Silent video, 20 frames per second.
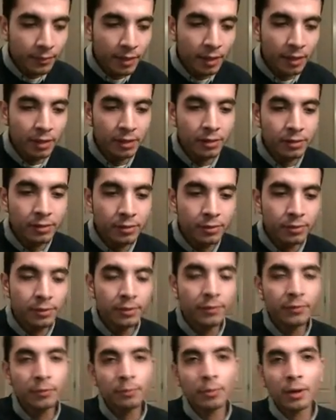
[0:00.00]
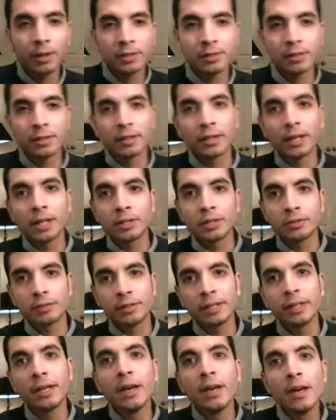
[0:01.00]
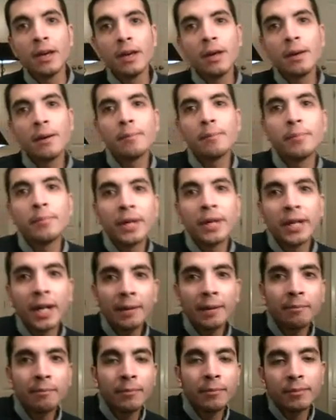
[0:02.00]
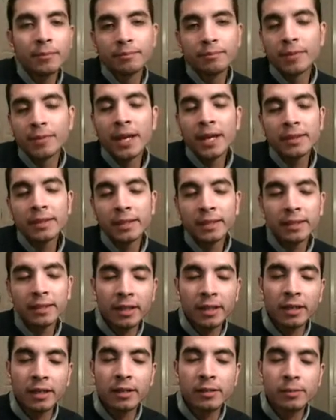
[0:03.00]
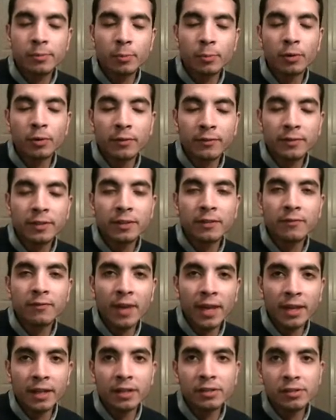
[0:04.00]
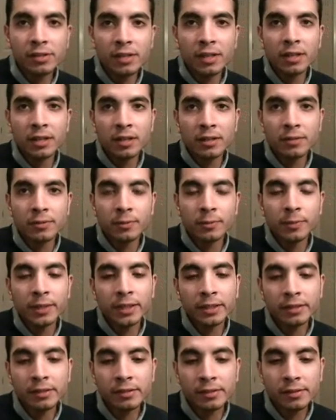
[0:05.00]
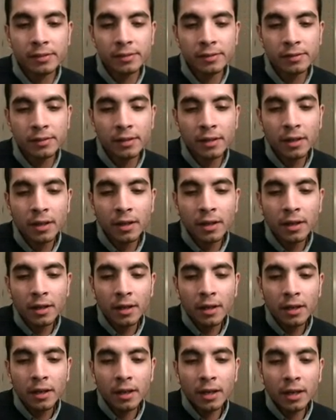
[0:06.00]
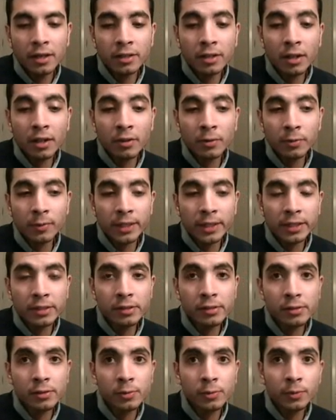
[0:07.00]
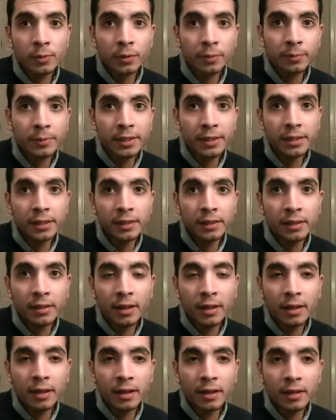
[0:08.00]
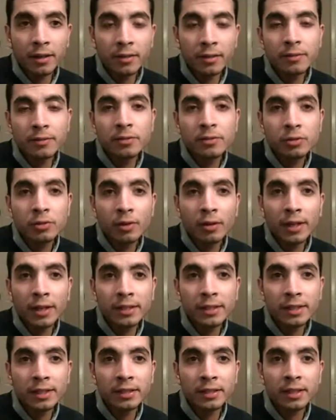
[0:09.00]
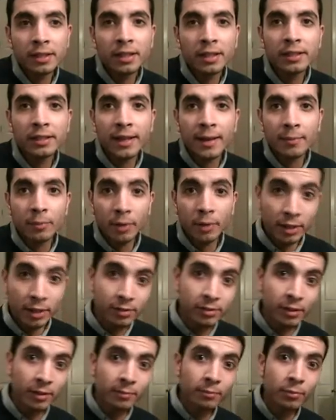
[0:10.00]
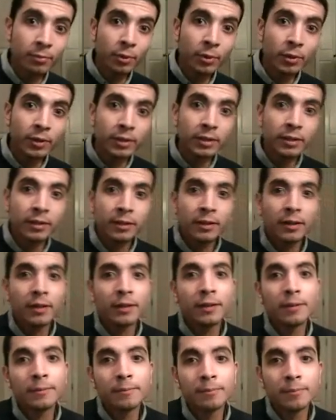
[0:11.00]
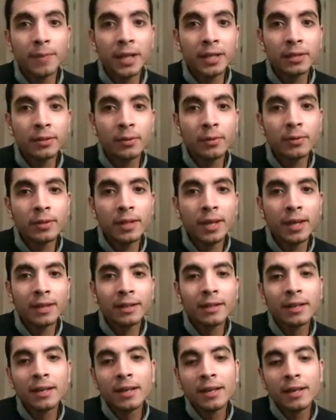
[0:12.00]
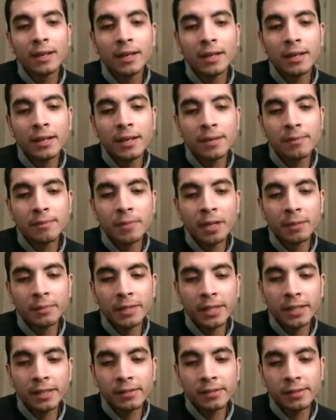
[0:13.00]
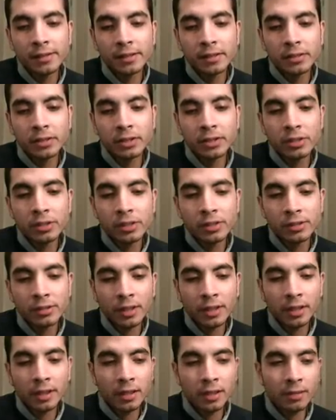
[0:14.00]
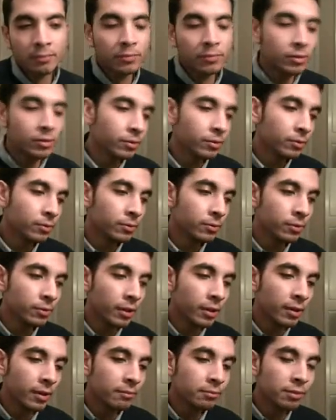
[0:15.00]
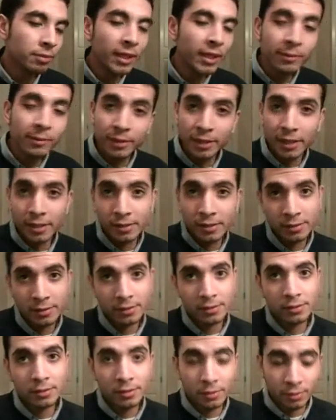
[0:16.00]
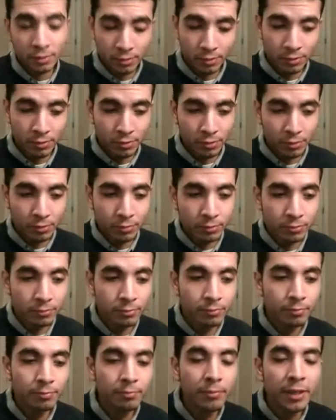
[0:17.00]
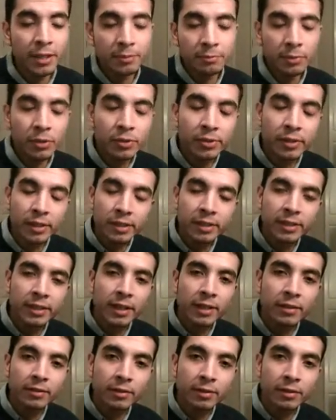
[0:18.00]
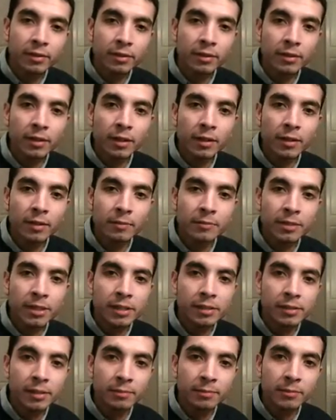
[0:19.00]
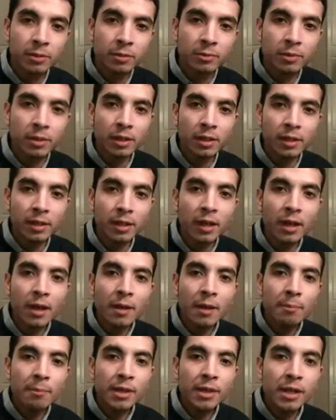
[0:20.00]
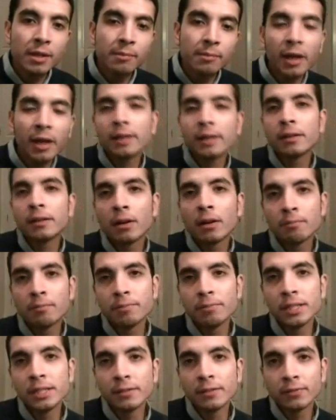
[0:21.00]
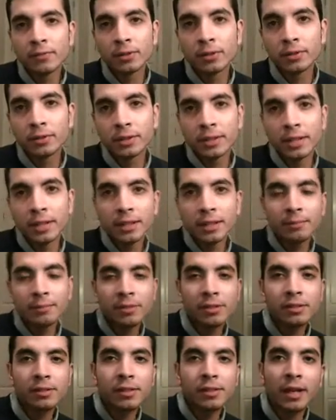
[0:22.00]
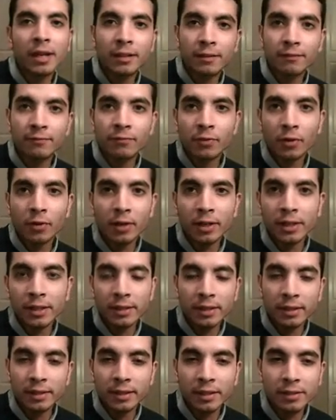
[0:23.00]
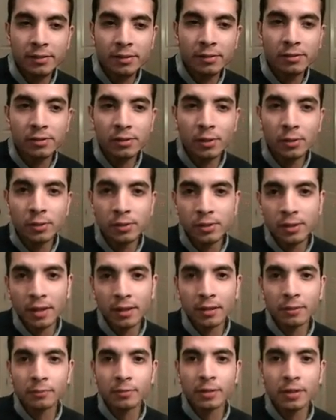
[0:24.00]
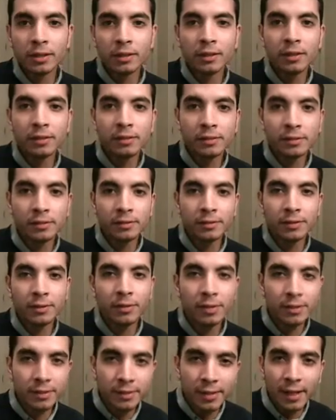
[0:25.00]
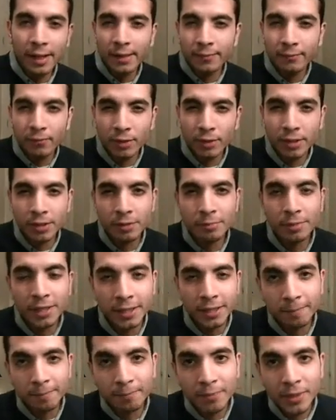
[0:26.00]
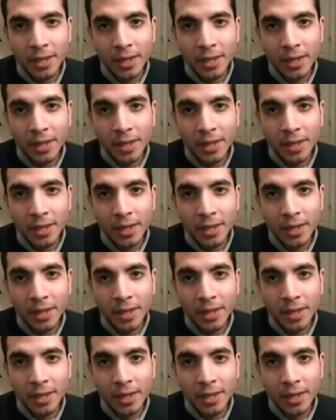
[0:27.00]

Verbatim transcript: in two different parts of the country. But I'm I think that it is more of an advantage than it is a weakness. Another weakness will be uh, trying to get the collaborators on board. Um, I know that it may be easy to just get them to uh, play with us, to make music together um, in the same community, but it might be difficult to get them to sign up for anything that's associated with this, you know, this name, Free the Beat.